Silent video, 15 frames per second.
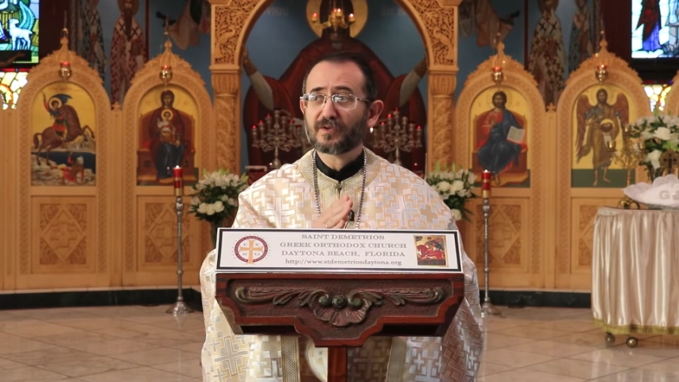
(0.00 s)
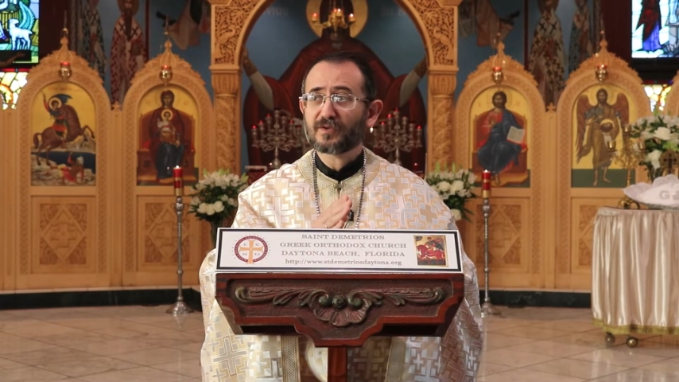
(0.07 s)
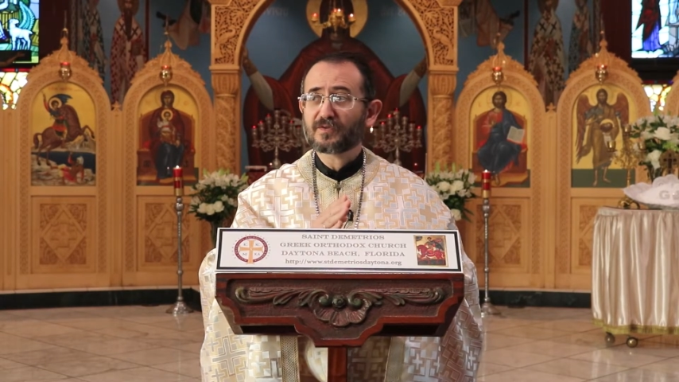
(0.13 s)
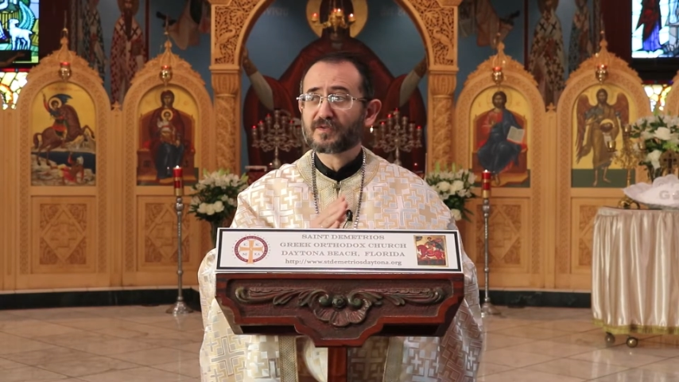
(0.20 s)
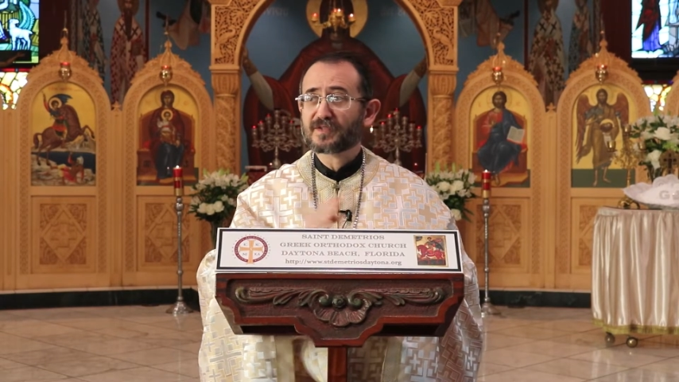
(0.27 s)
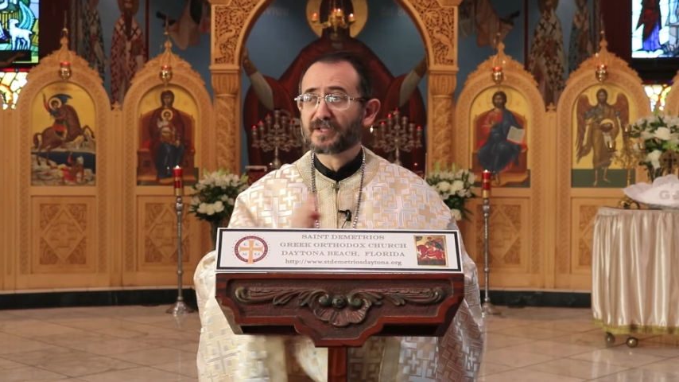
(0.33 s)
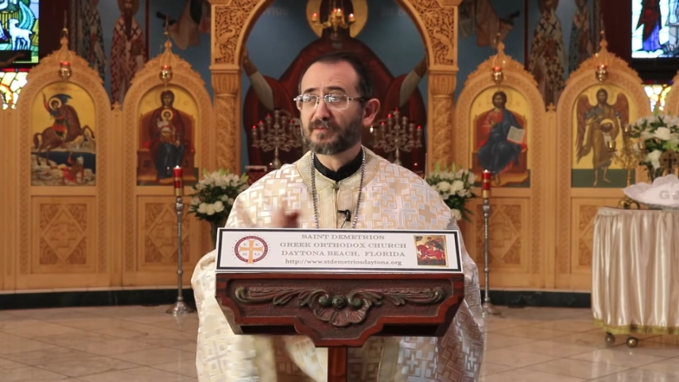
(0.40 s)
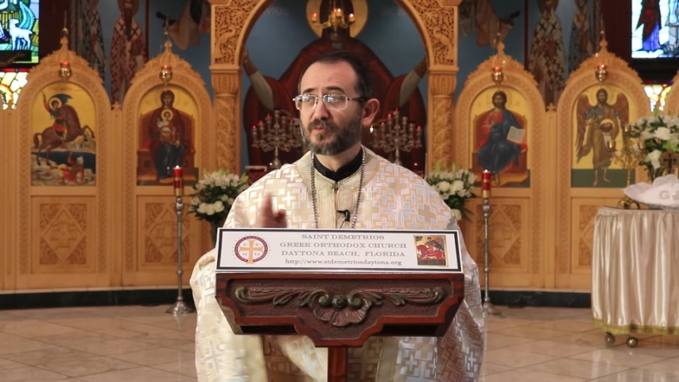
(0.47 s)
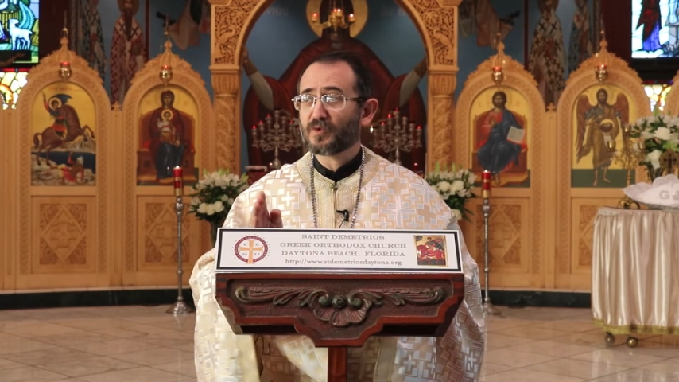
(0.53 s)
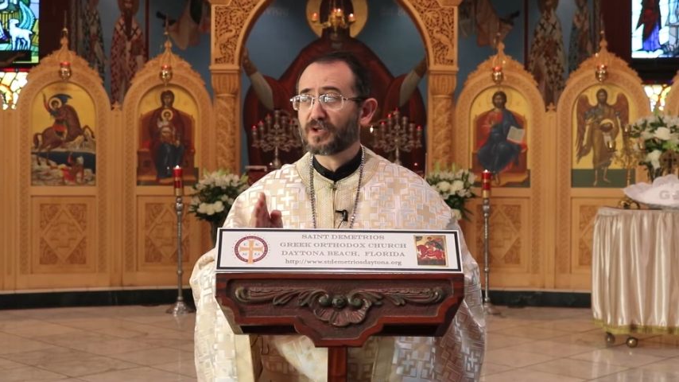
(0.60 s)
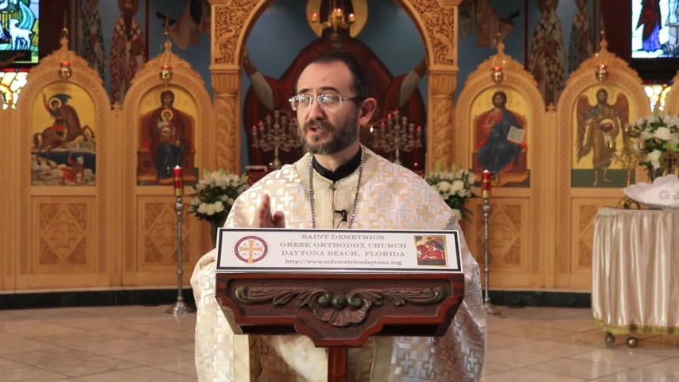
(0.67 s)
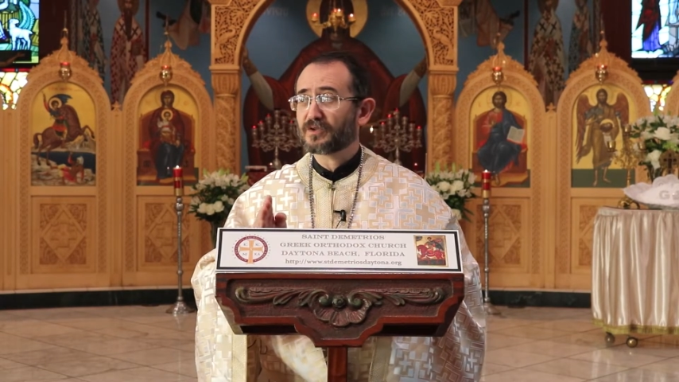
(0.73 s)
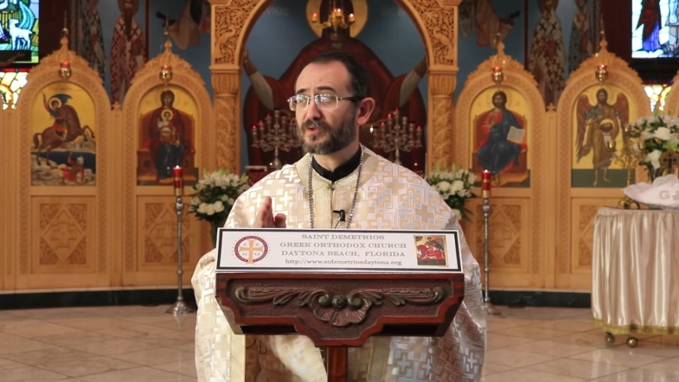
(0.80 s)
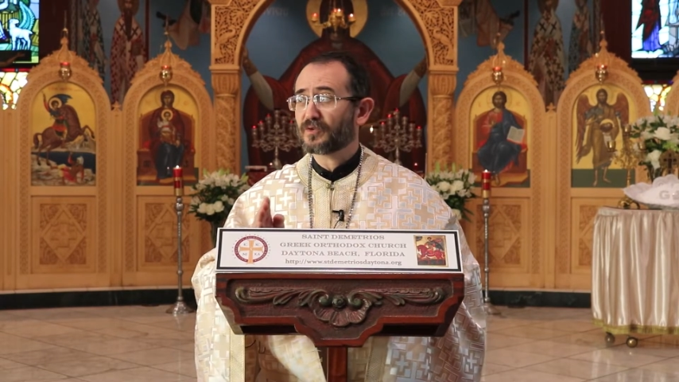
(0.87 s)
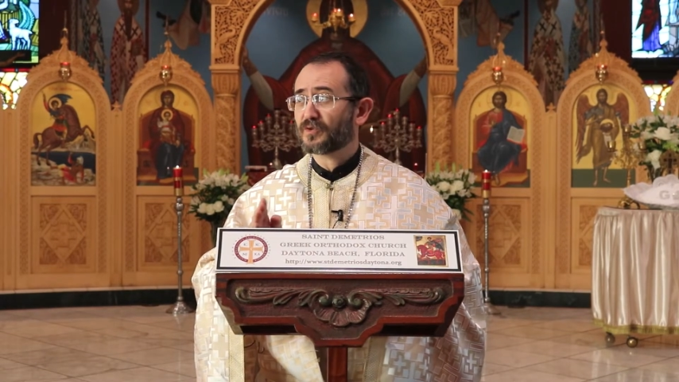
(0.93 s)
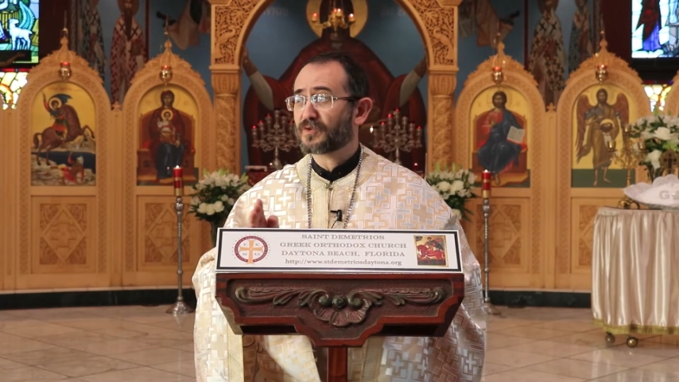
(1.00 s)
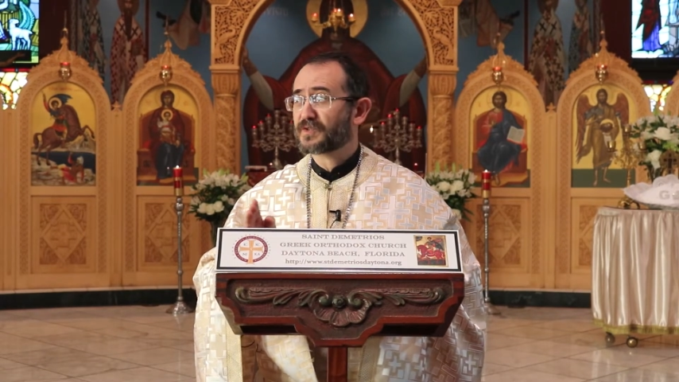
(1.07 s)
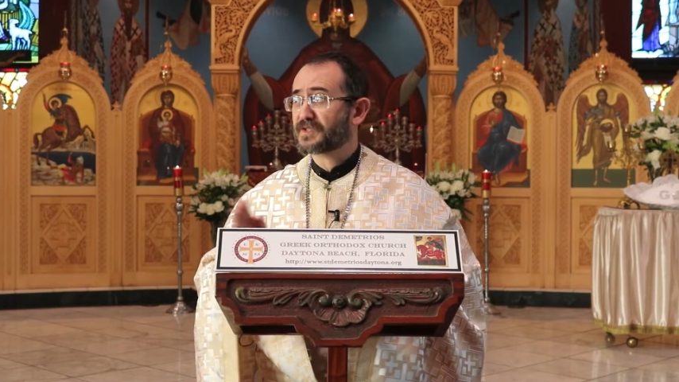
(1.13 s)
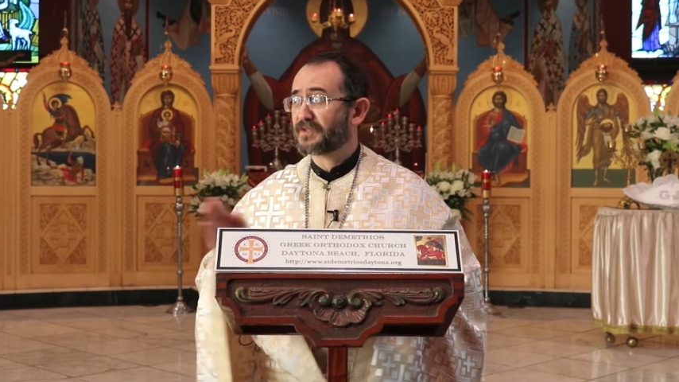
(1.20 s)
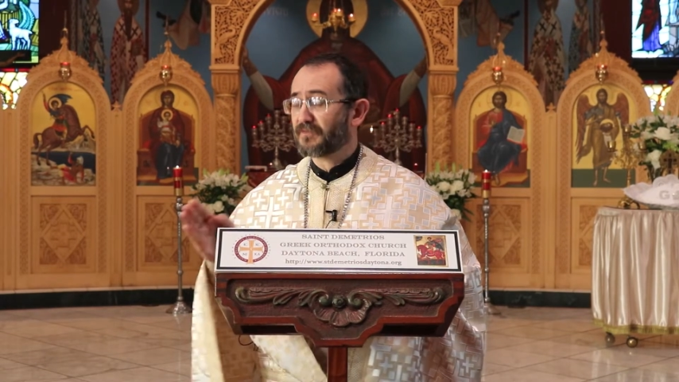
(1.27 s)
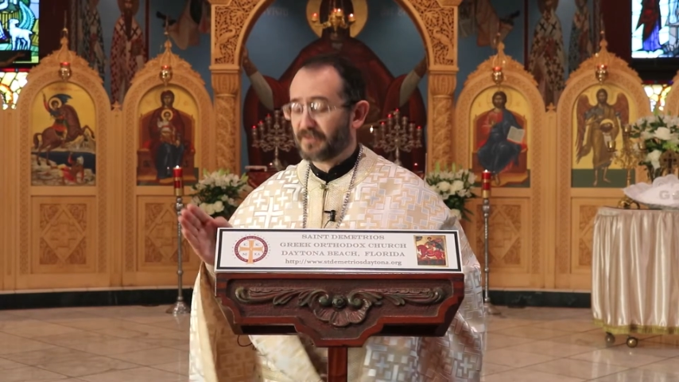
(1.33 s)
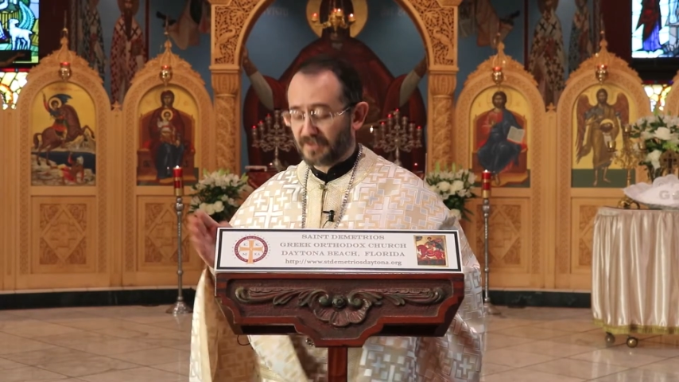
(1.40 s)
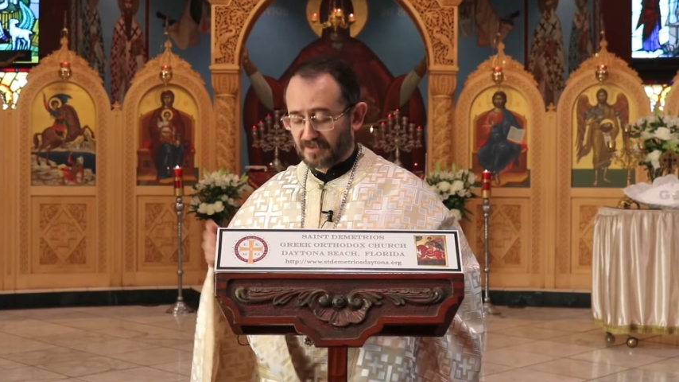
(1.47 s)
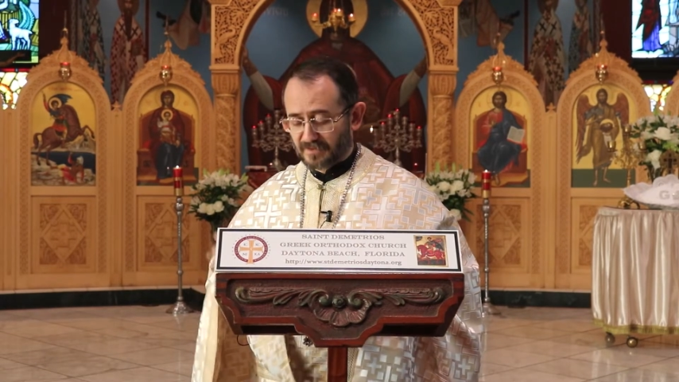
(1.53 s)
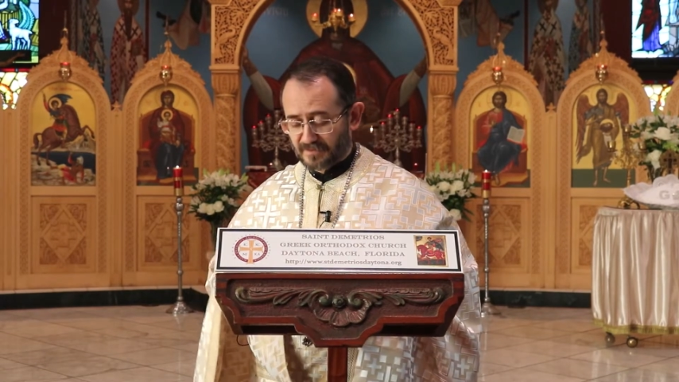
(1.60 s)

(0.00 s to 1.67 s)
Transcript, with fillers: of someone or something.